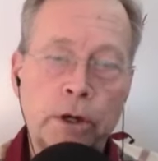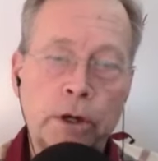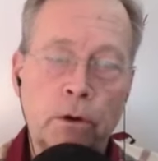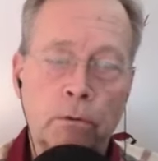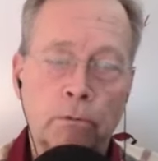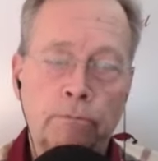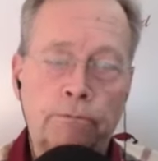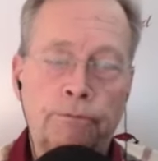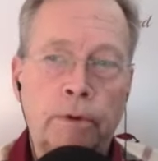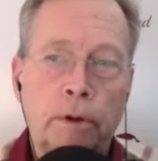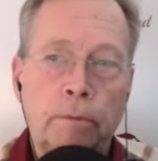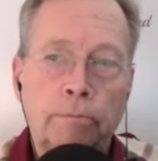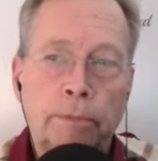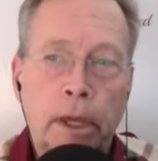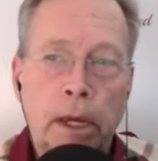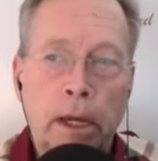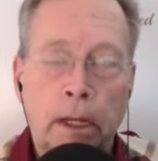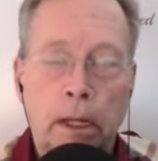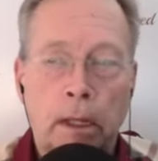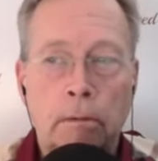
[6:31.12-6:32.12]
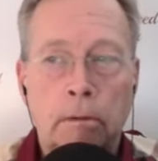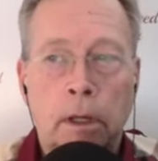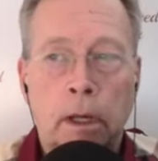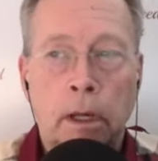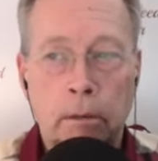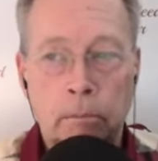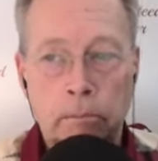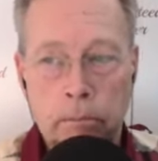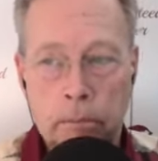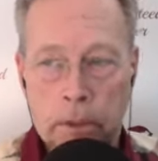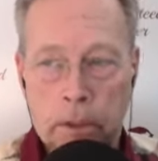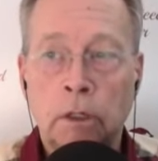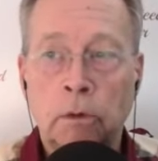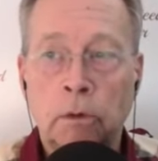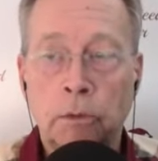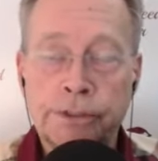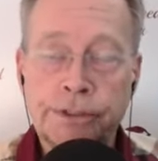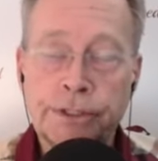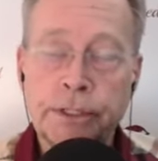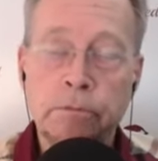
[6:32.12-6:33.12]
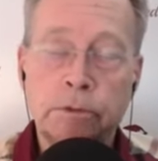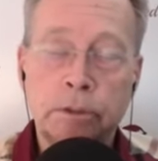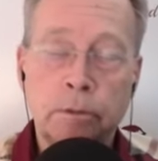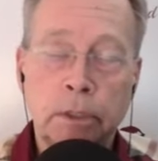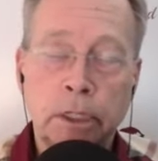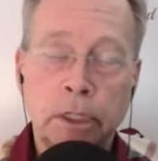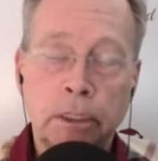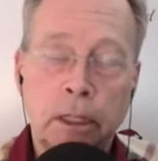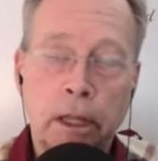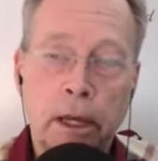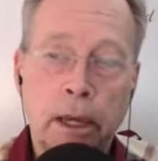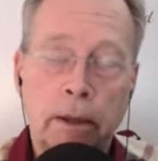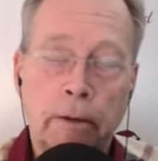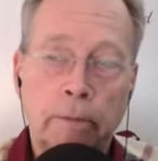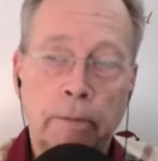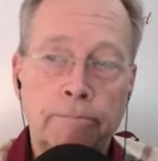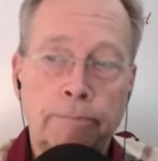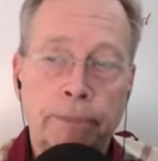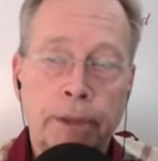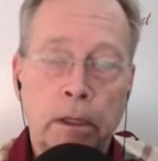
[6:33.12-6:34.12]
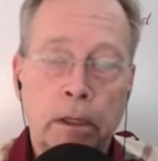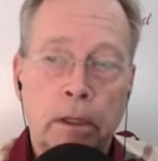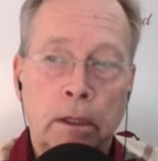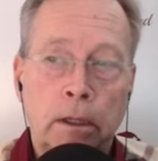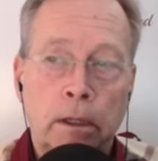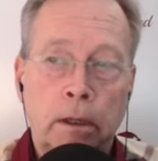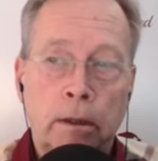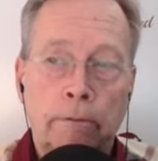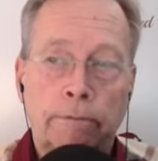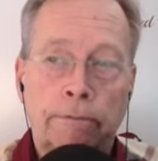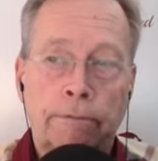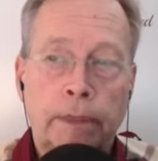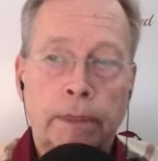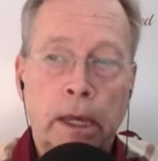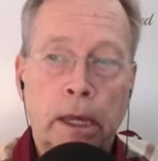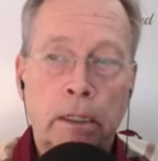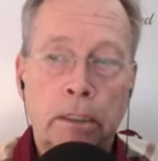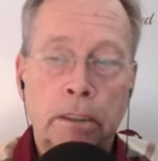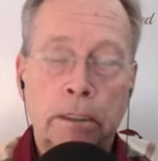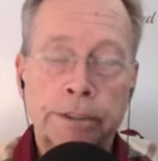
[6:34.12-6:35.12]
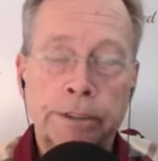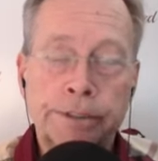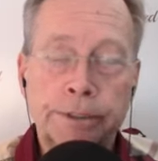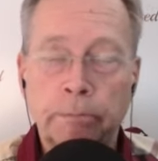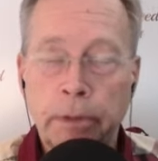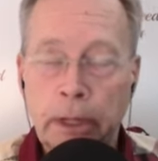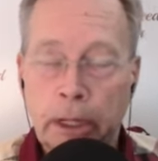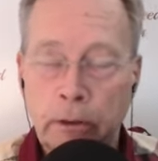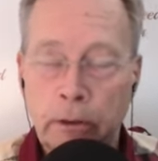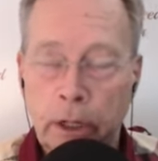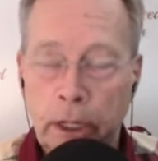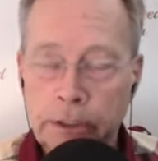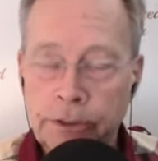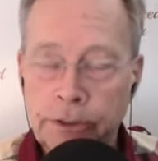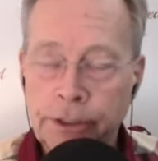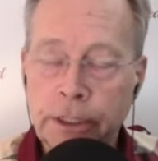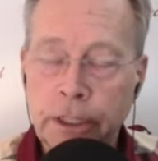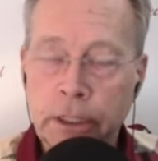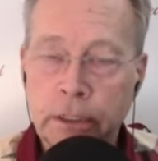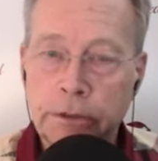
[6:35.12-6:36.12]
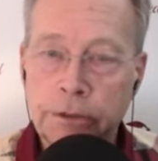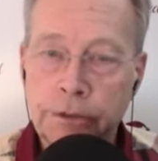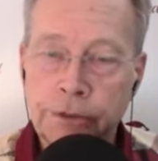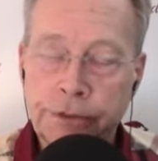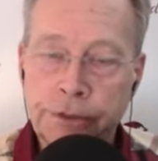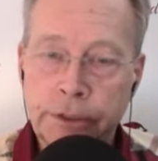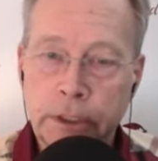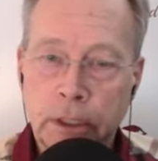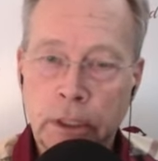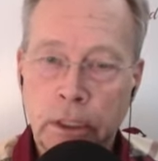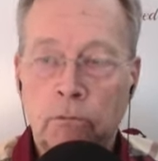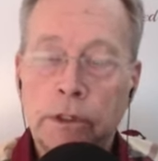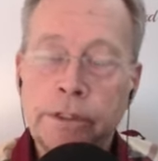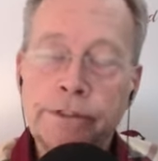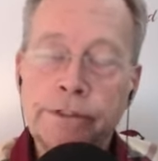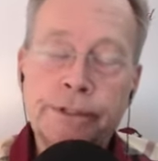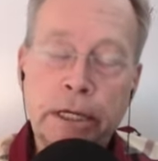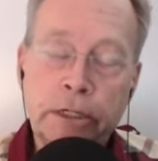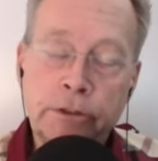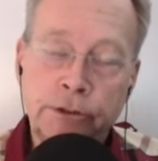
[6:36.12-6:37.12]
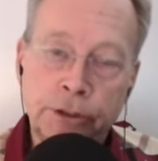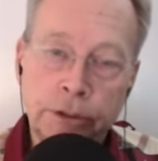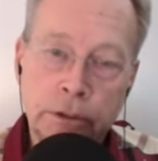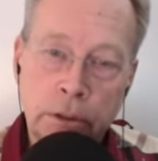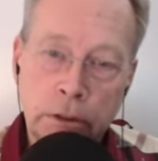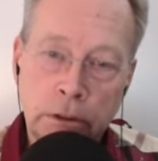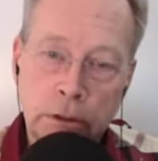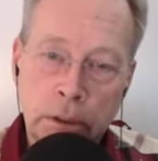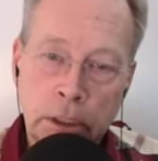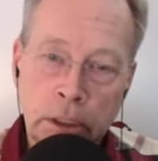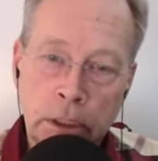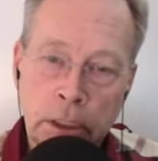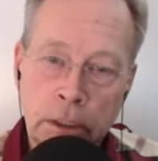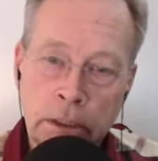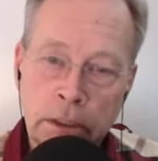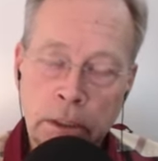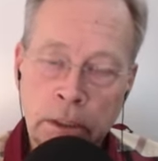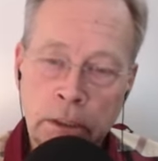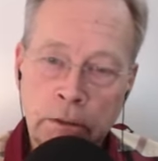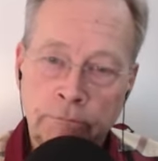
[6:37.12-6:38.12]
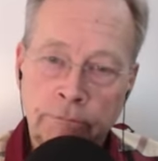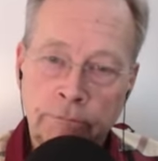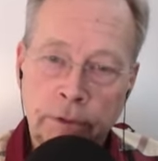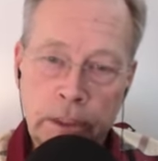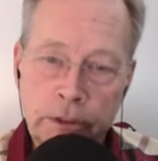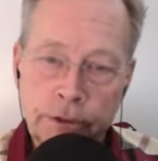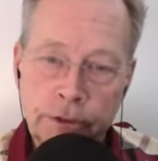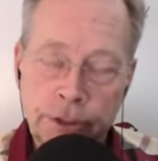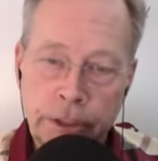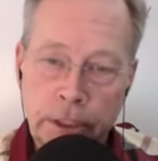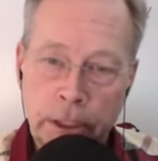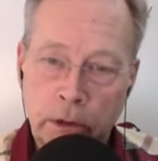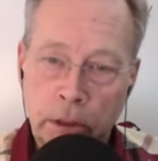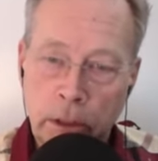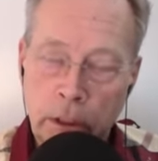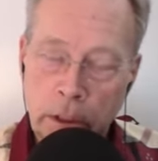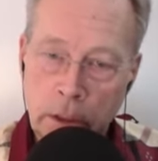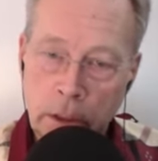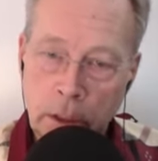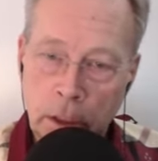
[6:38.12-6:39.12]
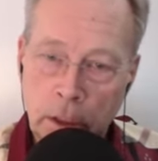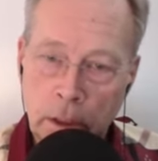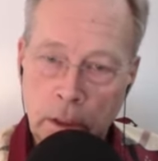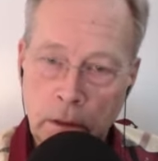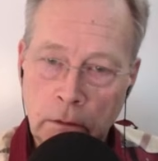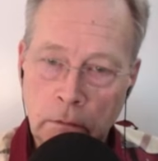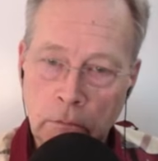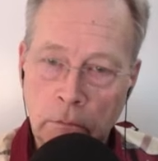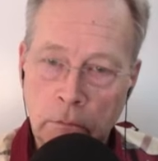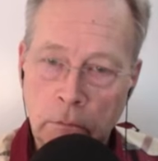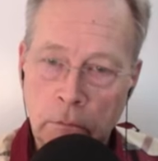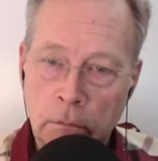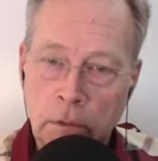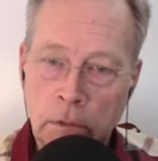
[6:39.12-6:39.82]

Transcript: so from that, I, I it would seem to me like that is a better hedge against recession and inflationary uh,